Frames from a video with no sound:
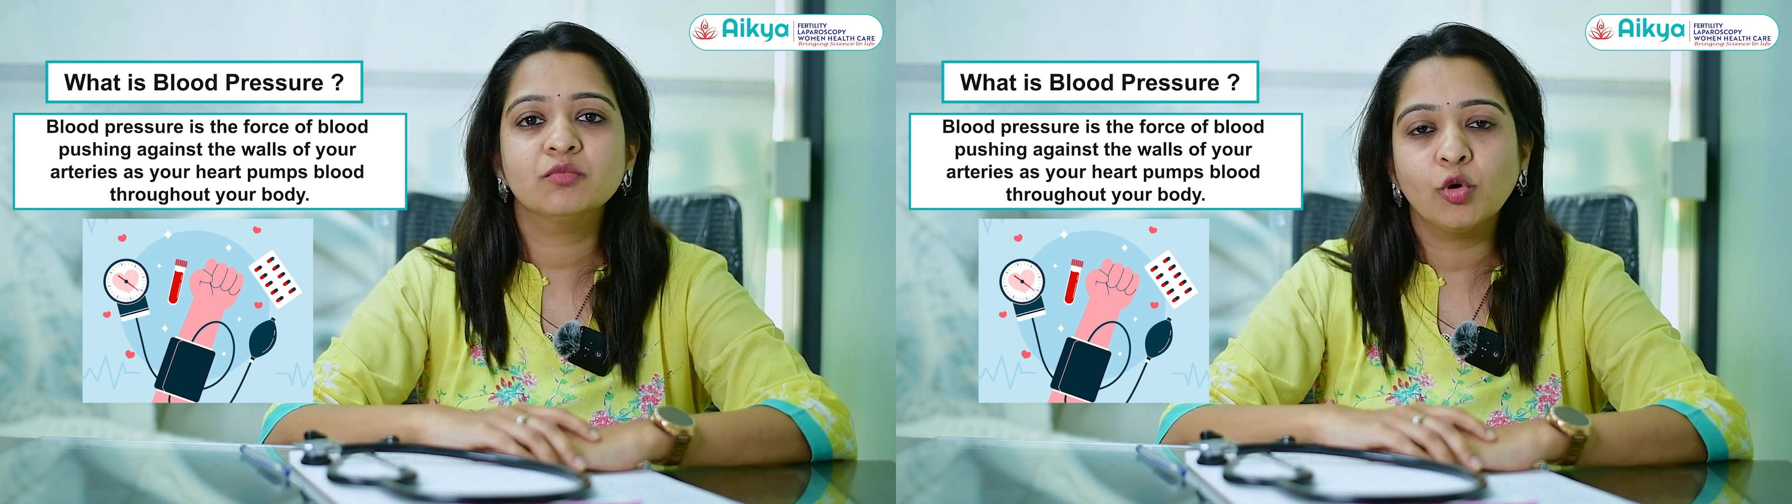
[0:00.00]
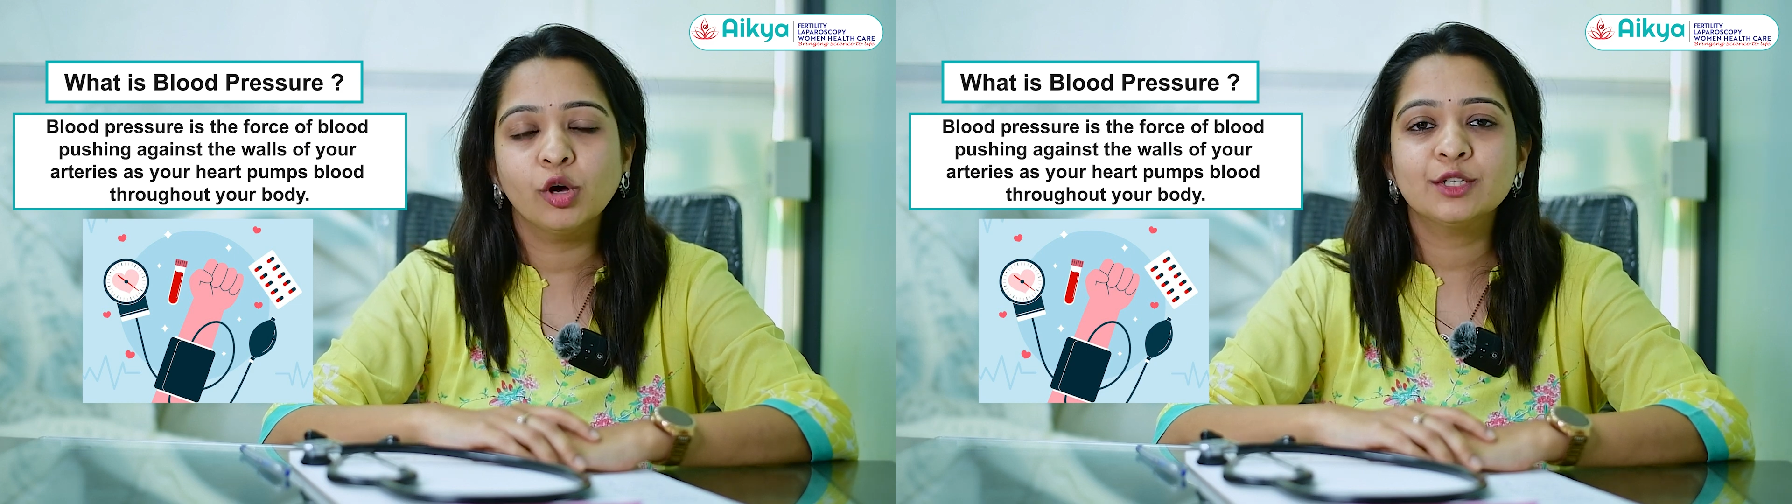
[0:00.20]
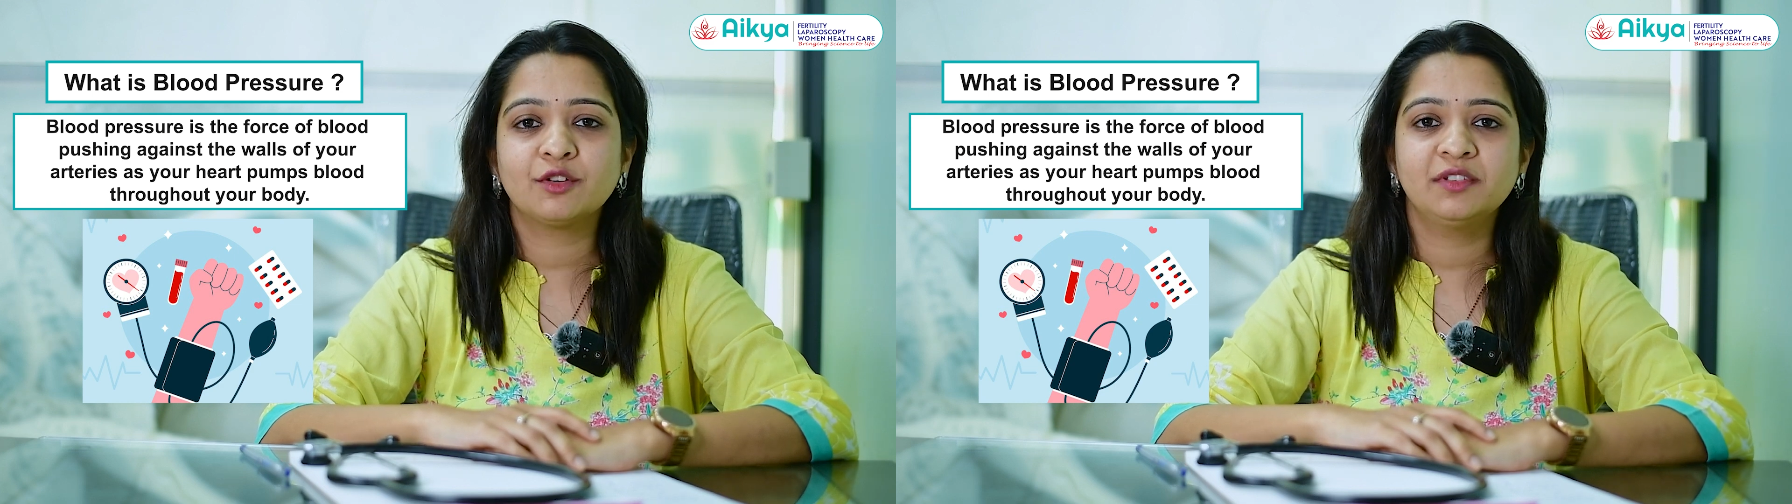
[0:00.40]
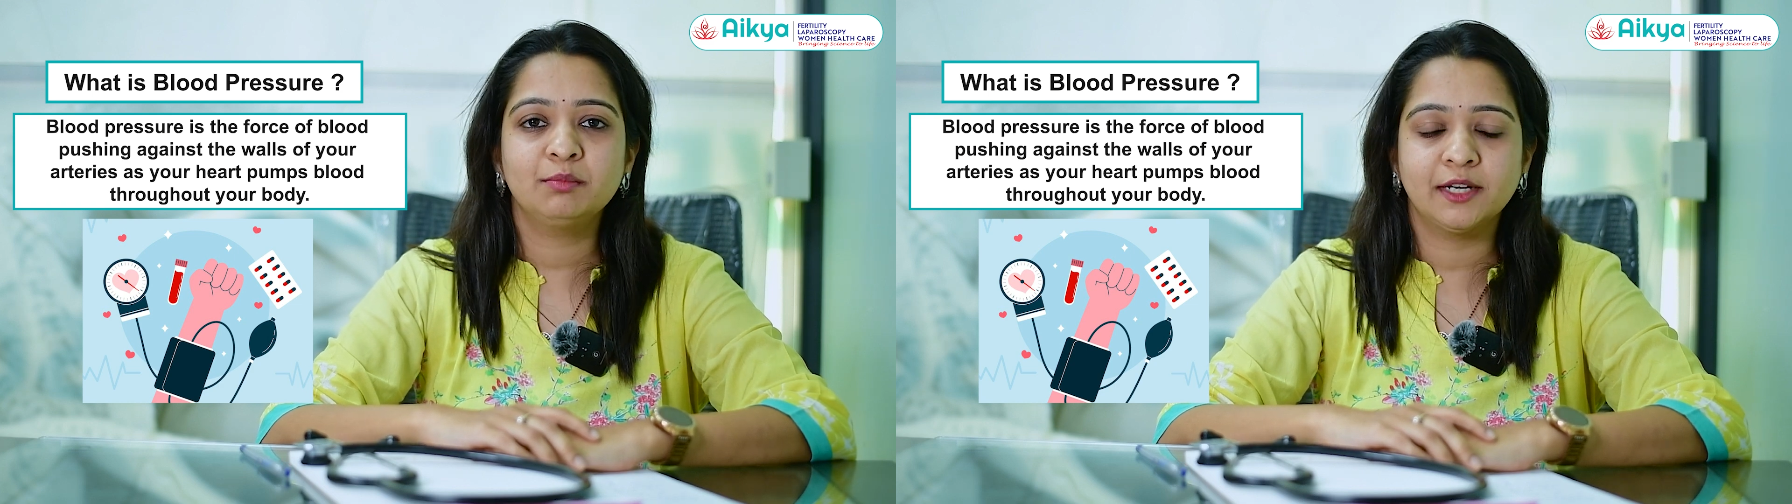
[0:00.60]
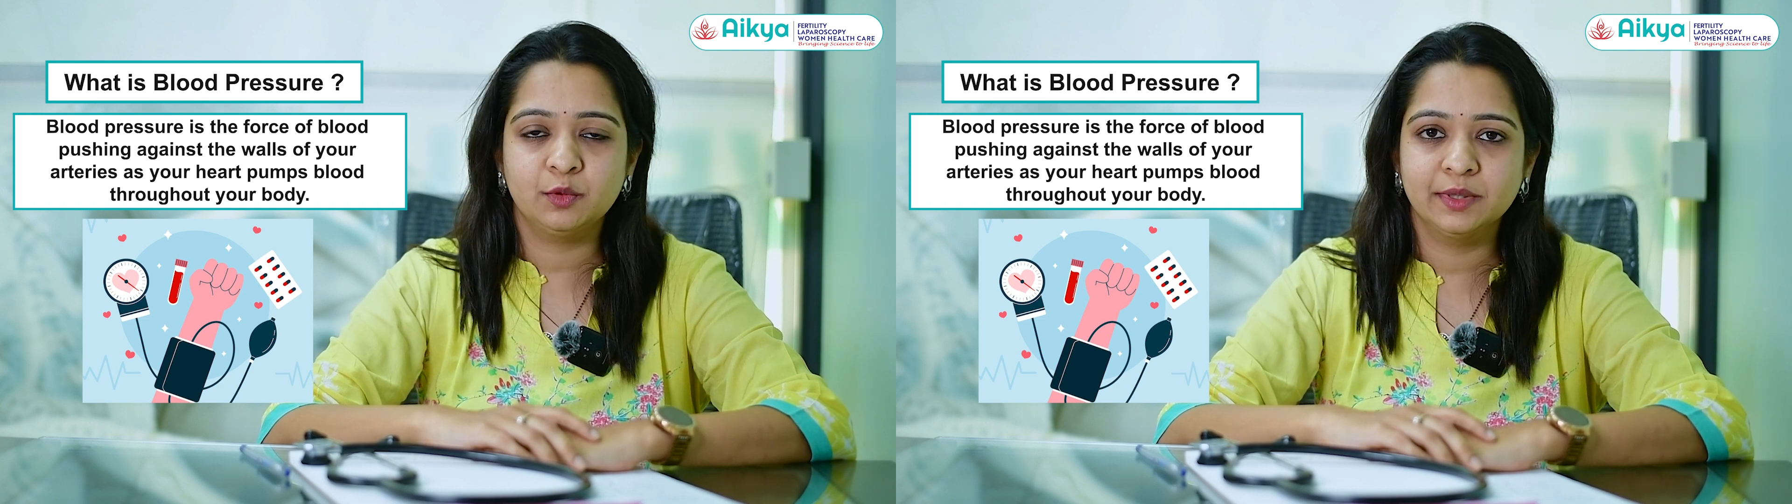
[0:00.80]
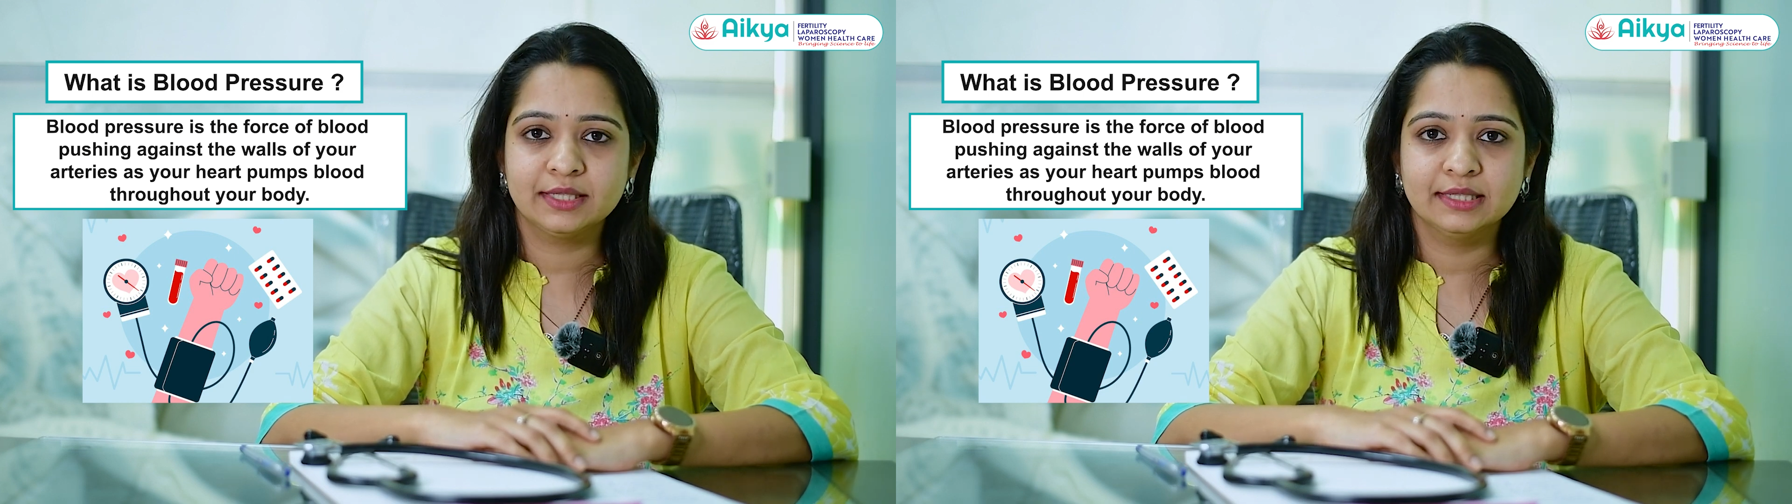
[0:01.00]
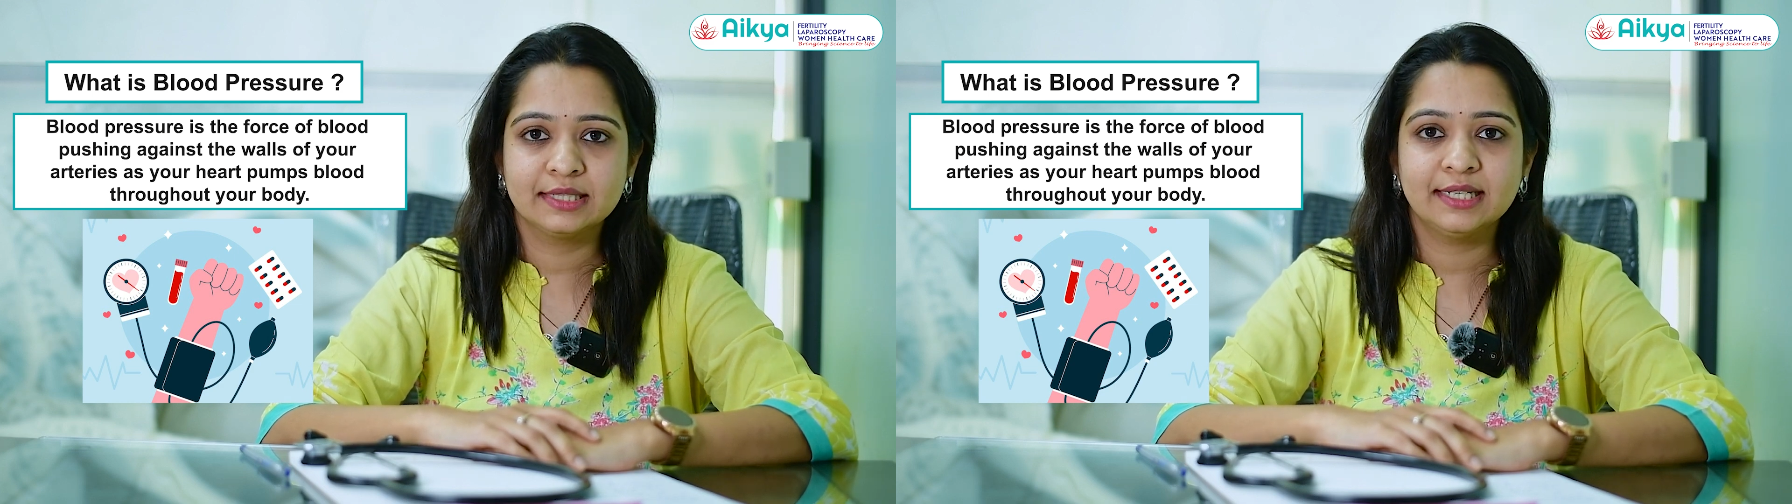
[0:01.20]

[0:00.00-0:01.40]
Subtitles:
walls of the blood vessels,